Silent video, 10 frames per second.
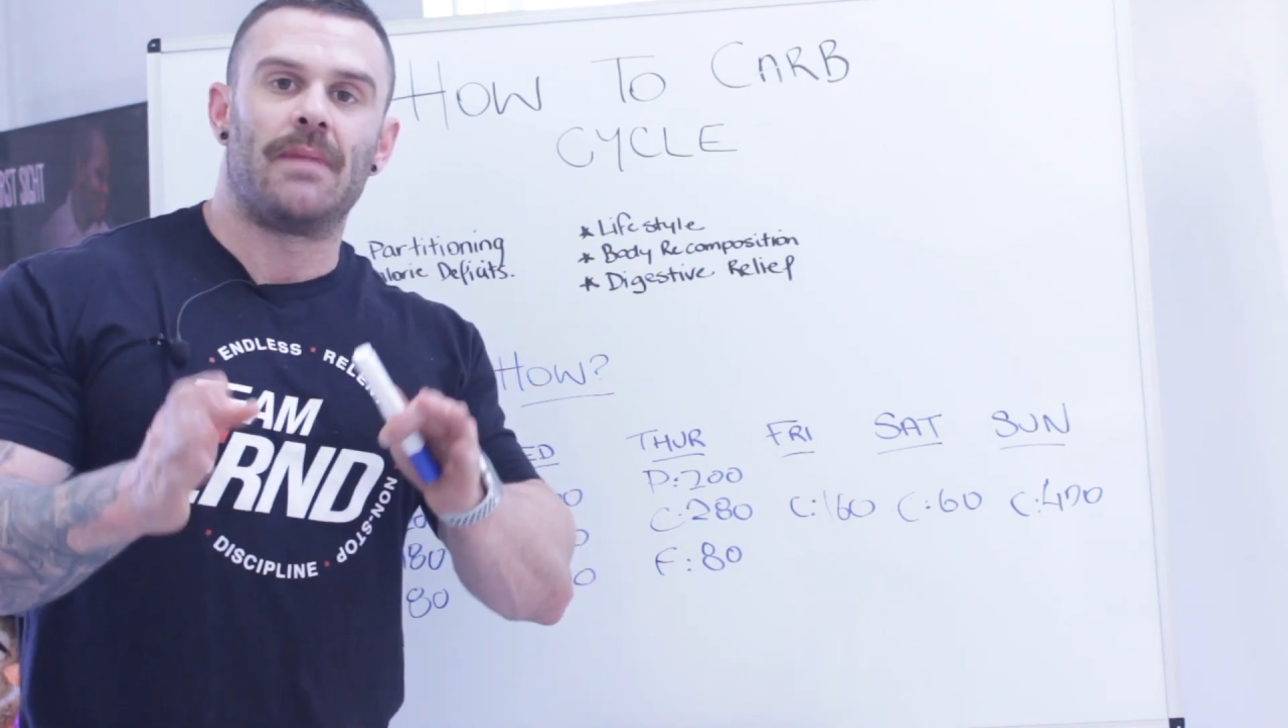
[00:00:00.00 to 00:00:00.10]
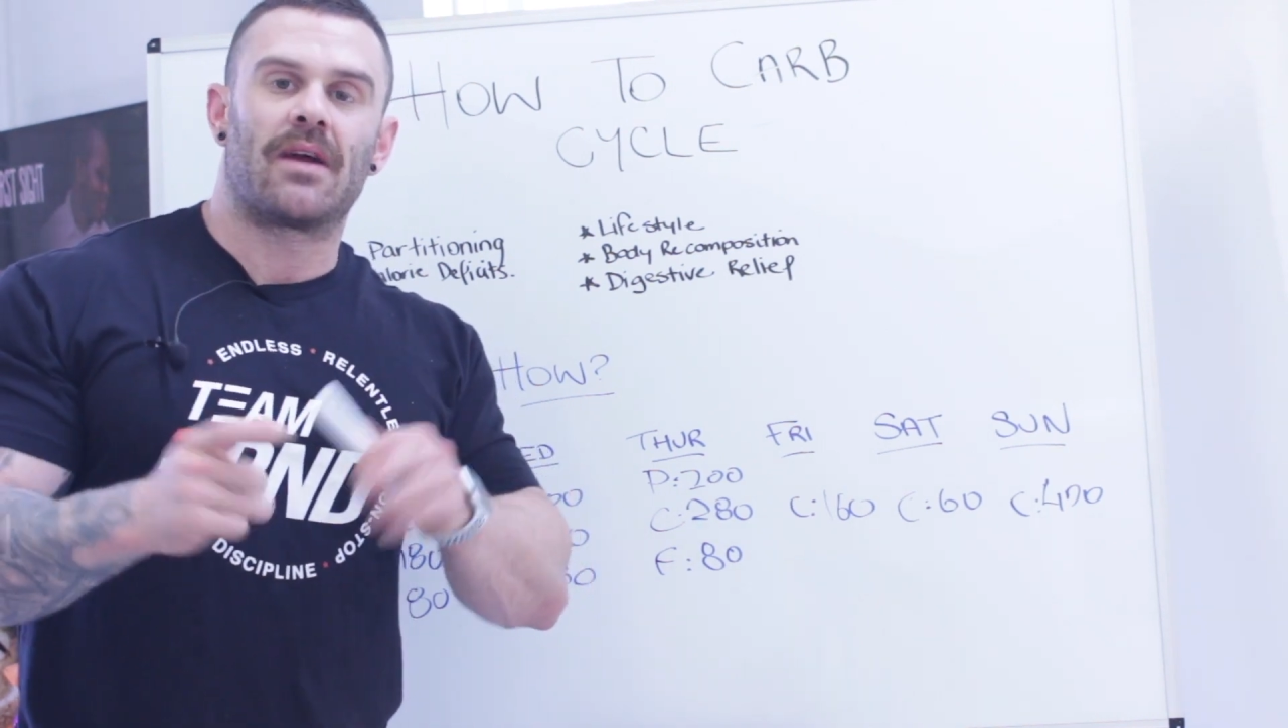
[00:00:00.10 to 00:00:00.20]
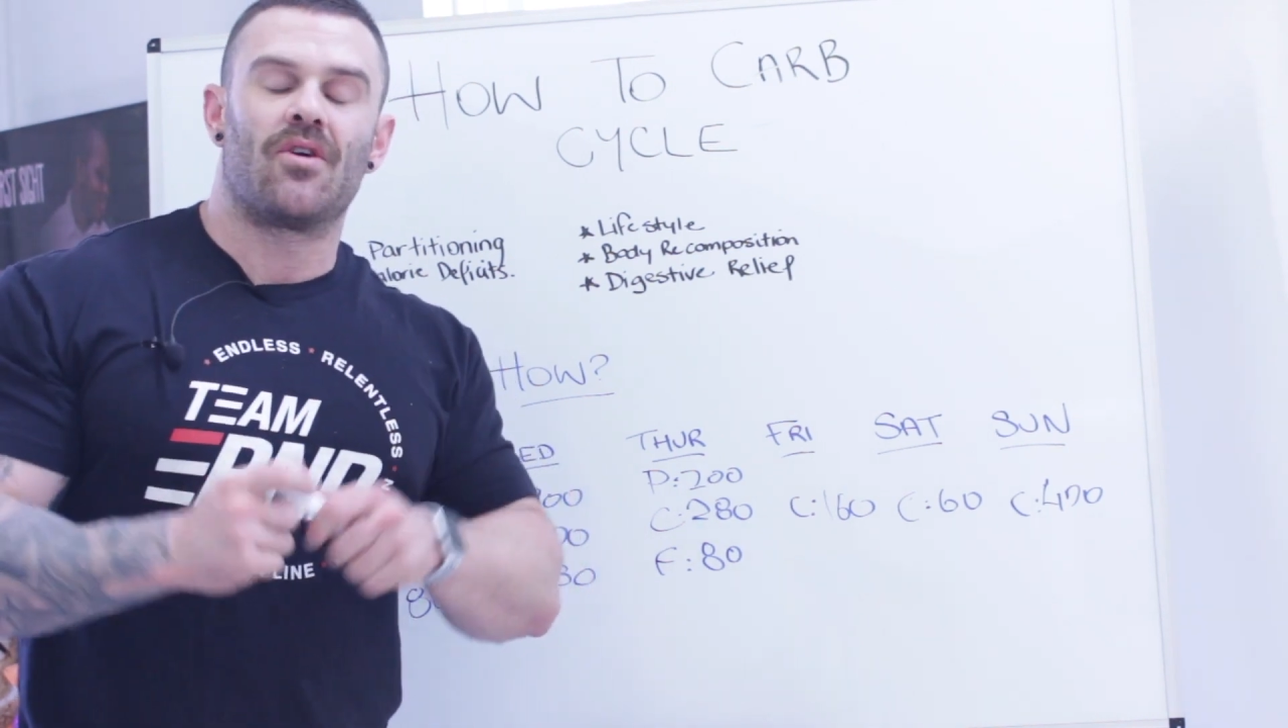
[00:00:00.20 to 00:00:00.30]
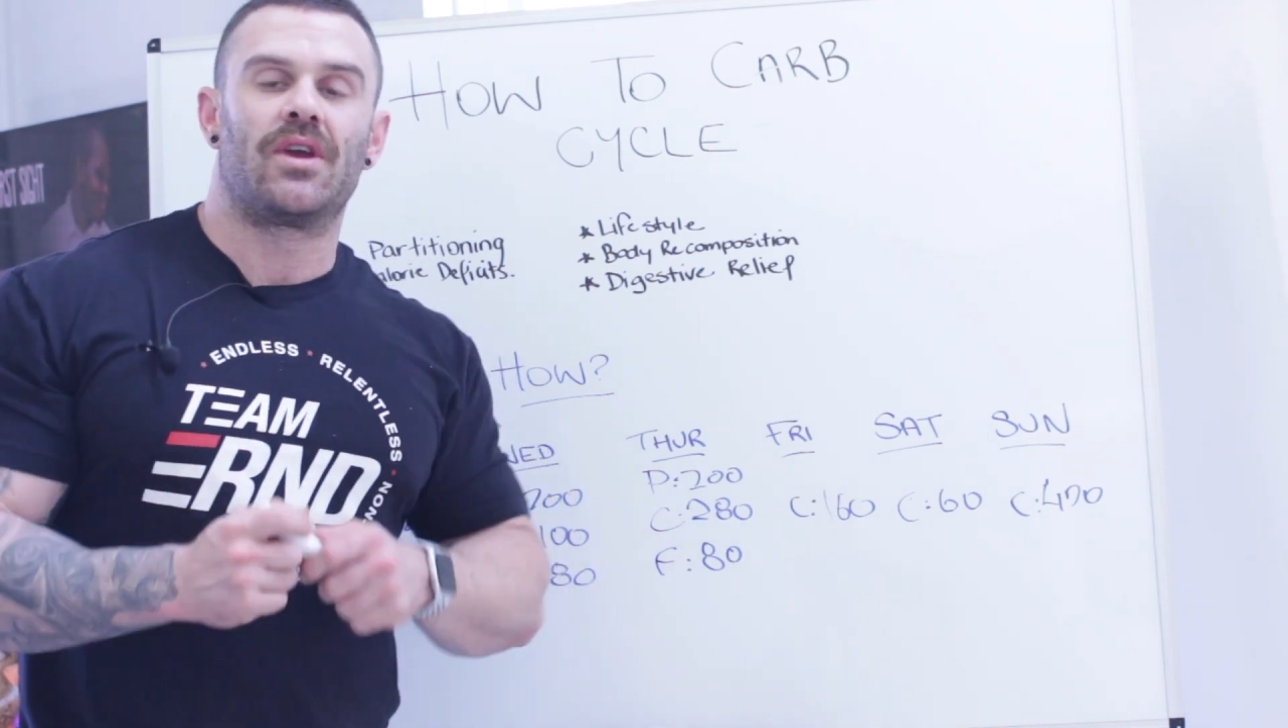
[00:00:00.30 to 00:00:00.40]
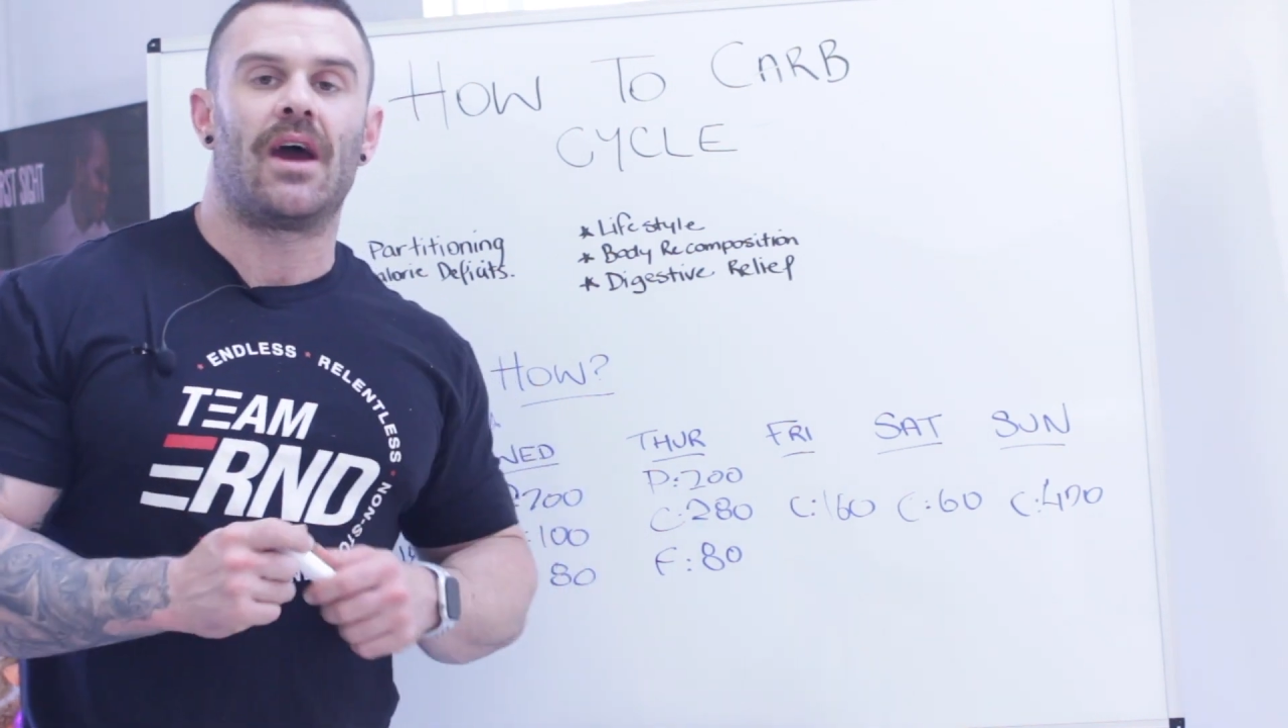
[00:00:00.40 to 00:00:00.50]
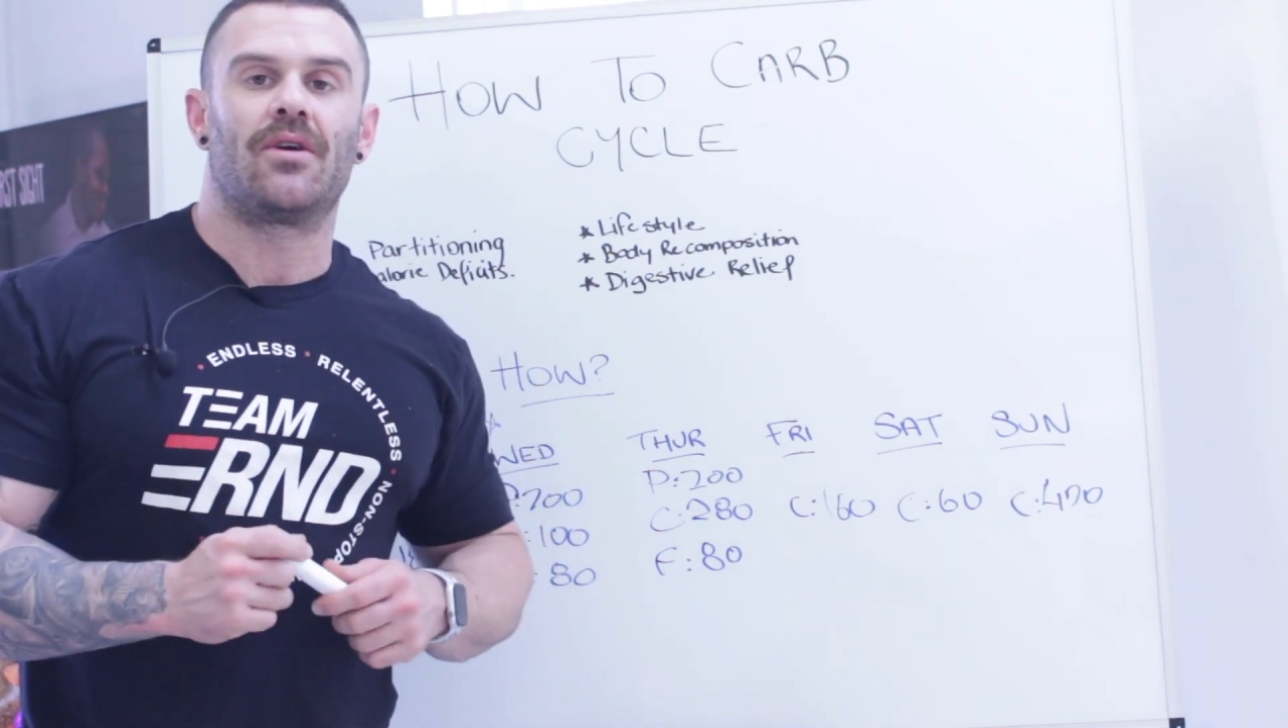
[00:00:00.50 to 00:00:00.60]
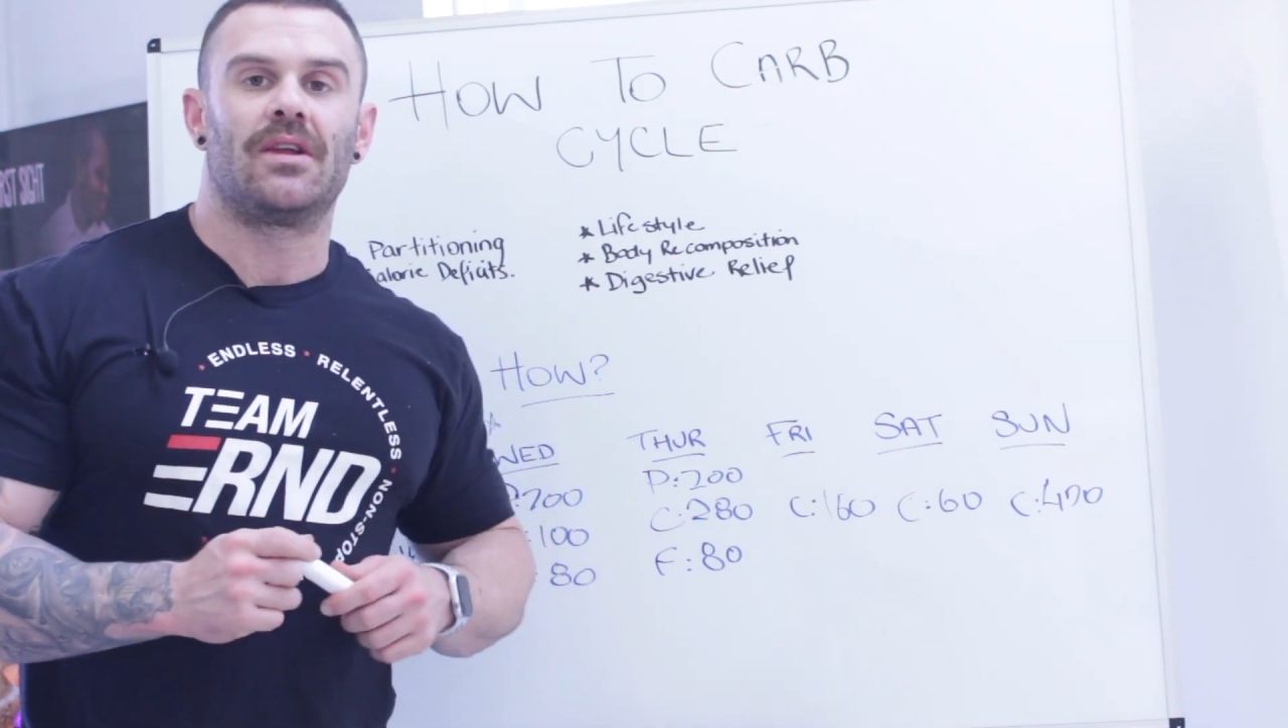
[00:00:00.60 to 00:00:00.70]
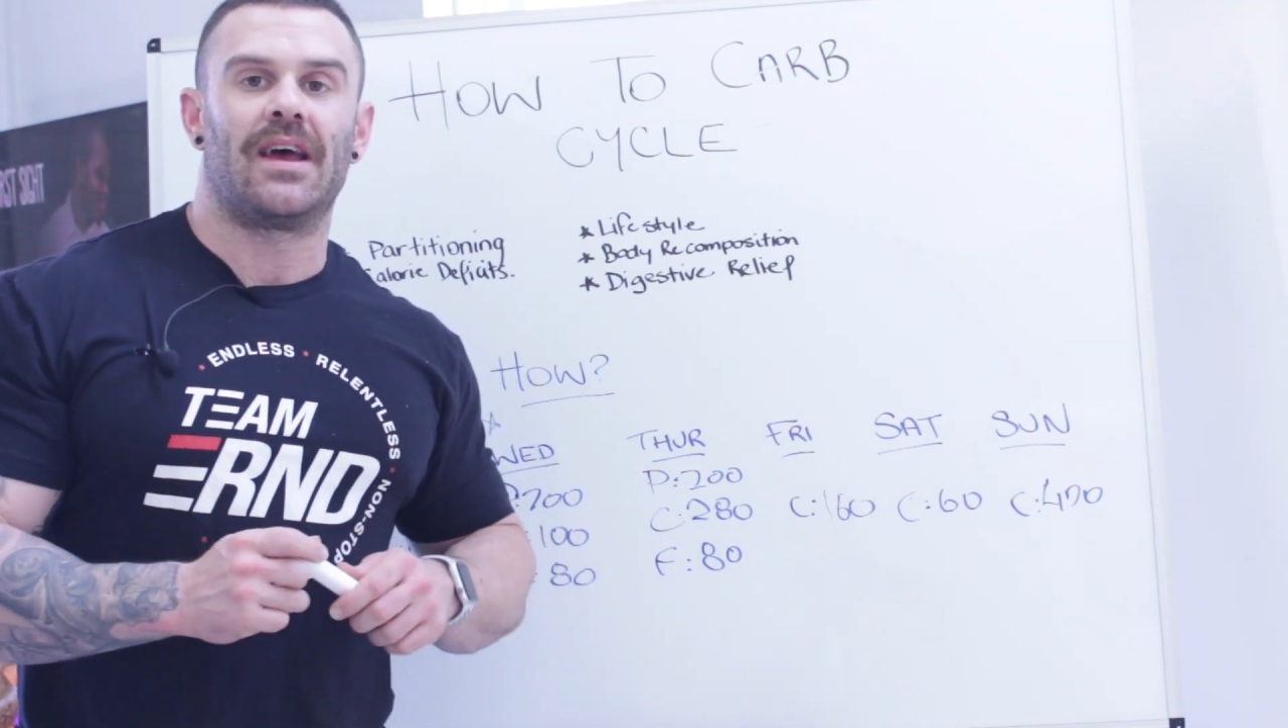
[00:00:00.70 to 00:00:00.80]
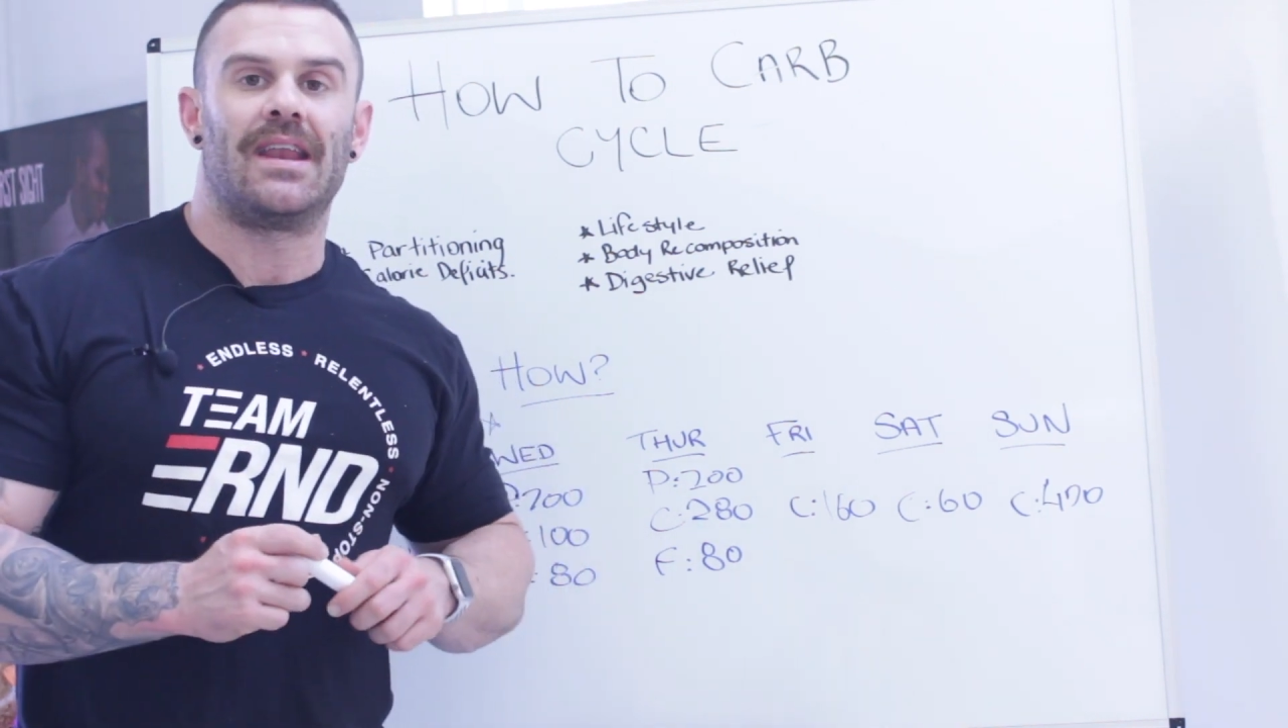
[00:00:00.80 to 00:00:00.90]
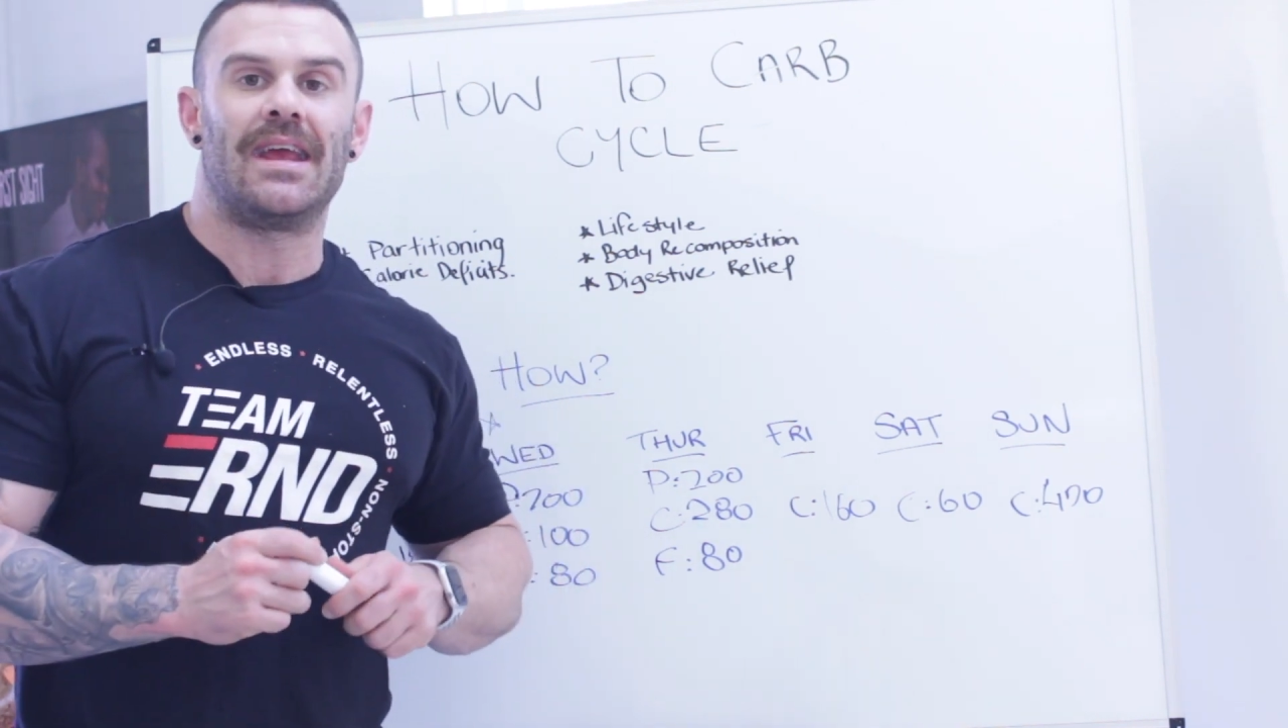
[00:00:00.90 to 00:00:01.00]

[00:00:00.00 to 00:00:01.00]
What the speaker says: macro calculator